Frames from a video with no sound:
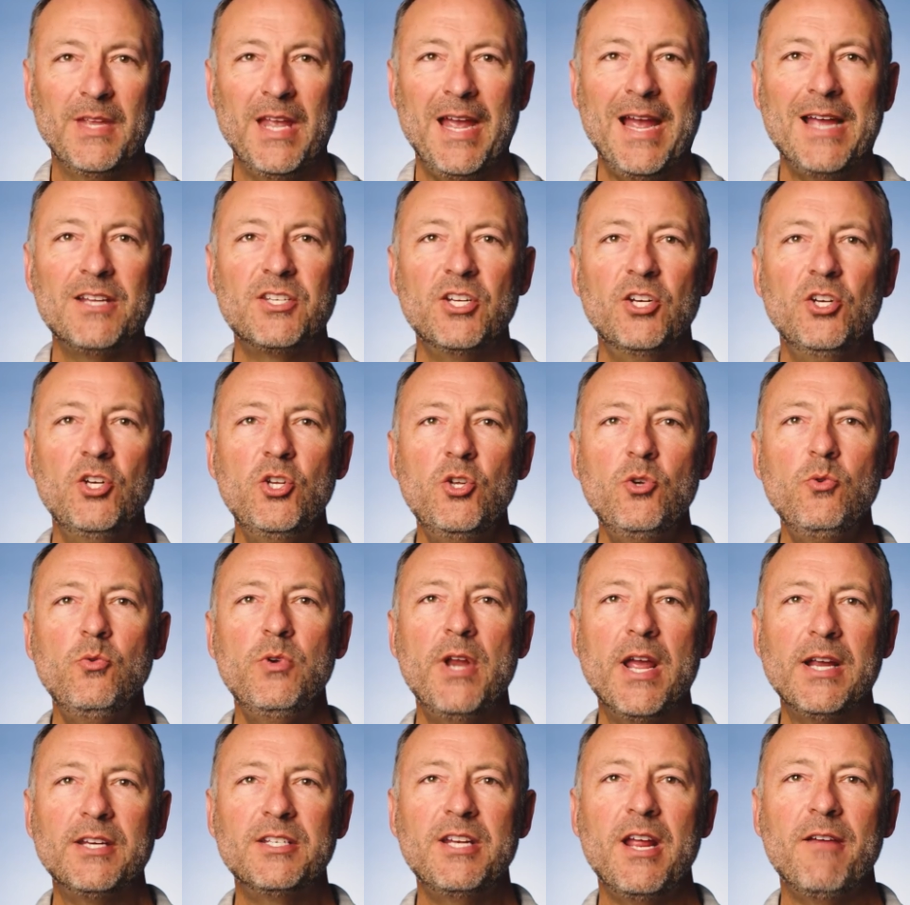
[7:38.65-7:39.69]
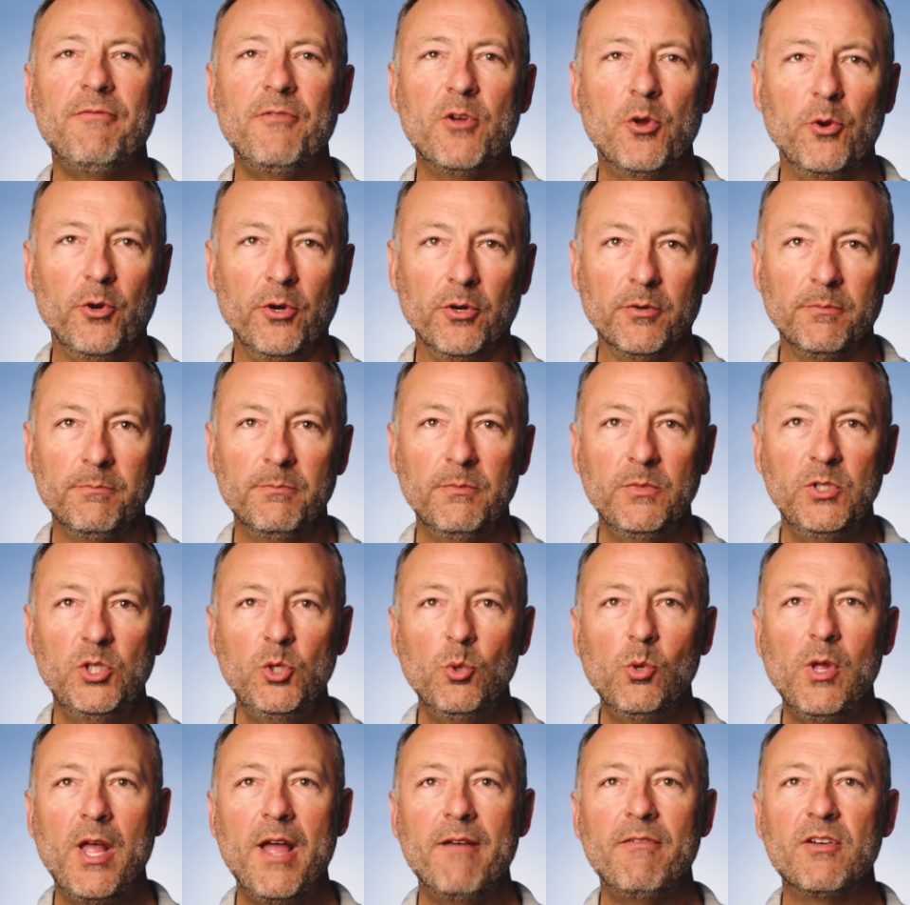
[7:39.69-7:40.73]
As a new Nextaff owner, you
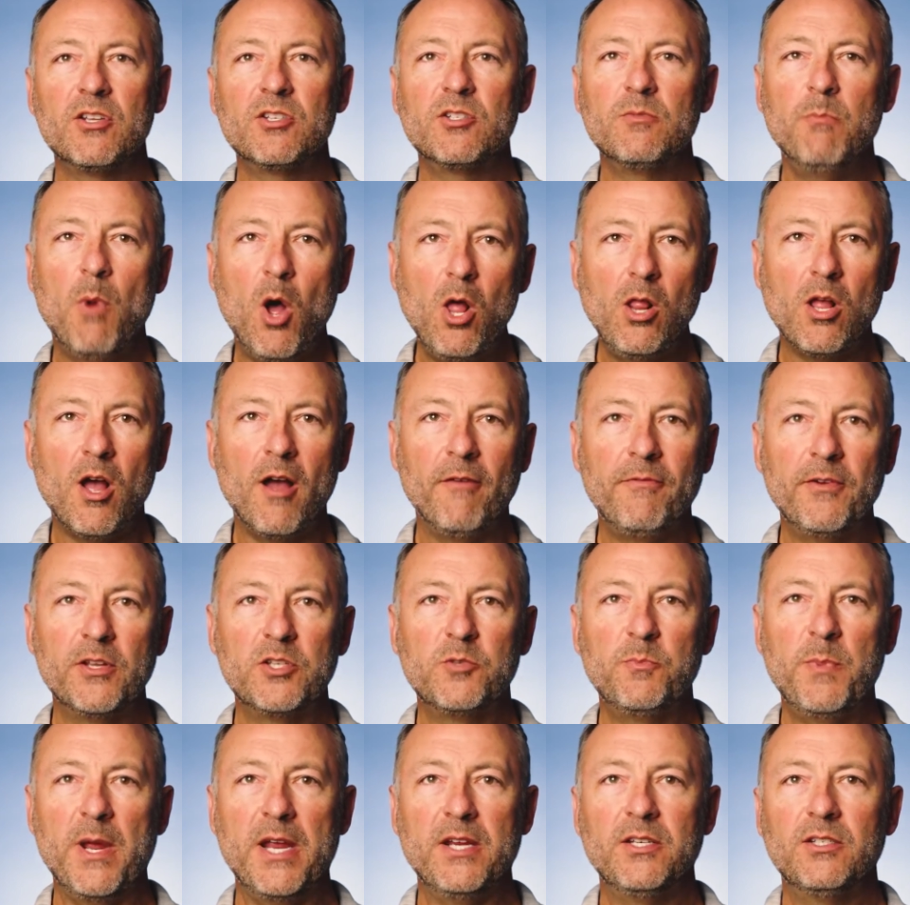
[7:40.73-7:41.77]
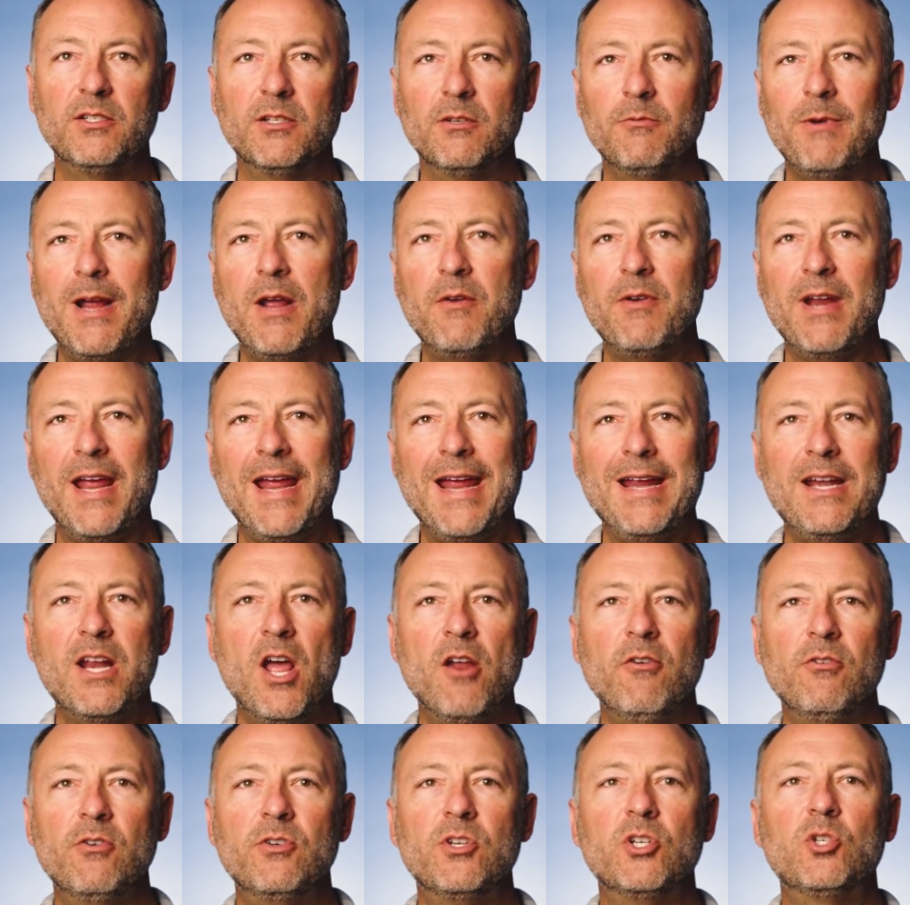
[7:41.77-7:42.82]
will have a small office space, around
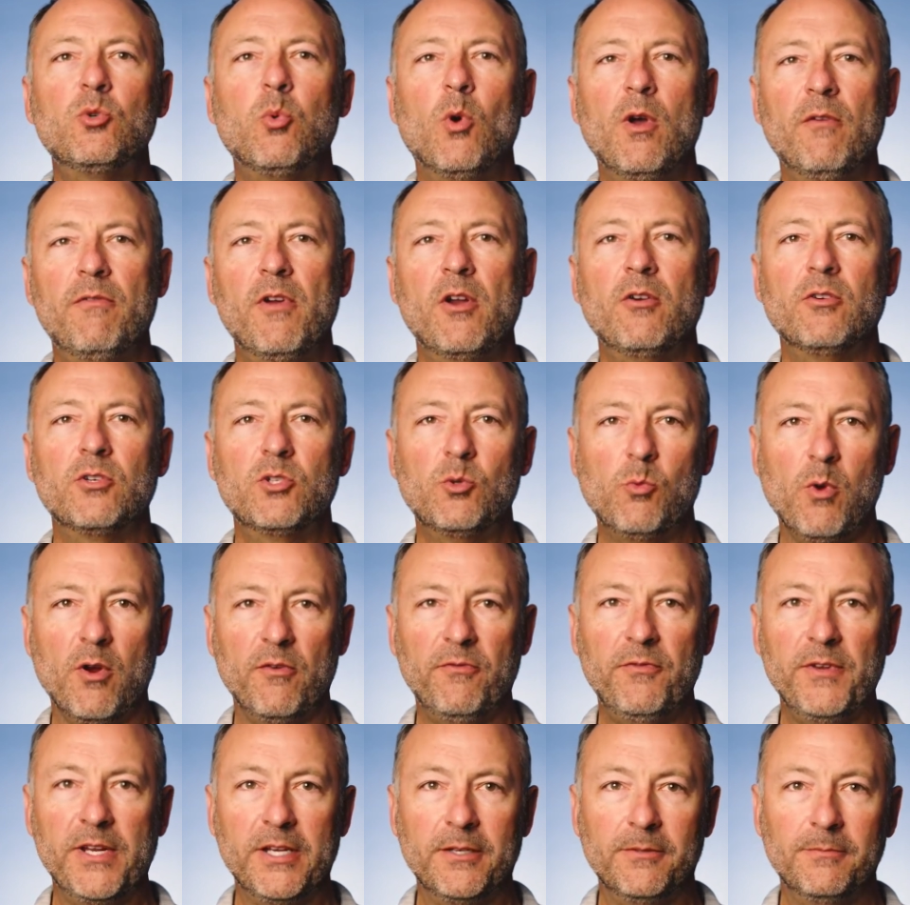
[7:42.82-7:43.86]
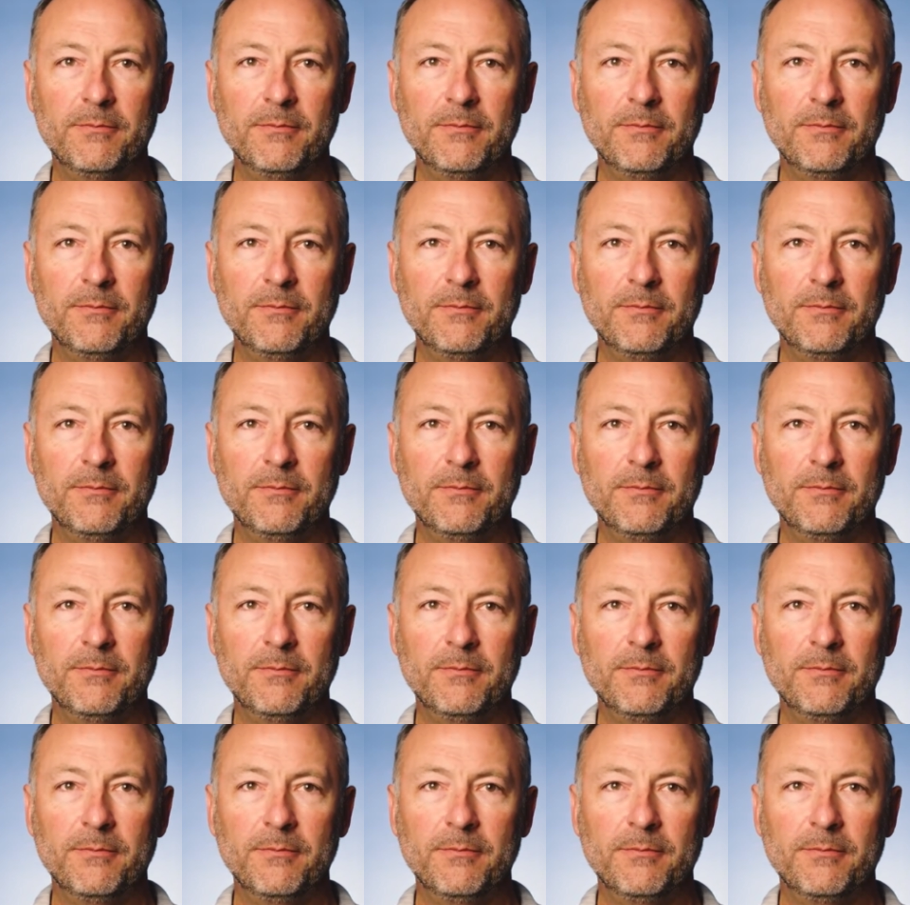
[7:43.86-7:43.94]
800 to 1,200 square feet.